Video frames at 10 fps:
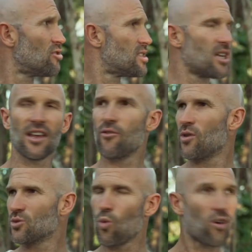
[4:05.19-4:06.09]
You see that
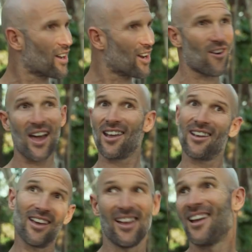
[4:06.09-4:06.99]
everyone's walking
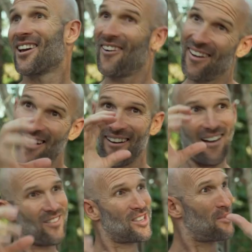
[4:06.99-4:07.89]
around going, oh,
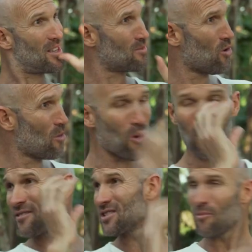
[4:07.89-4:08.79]
have some of this more, have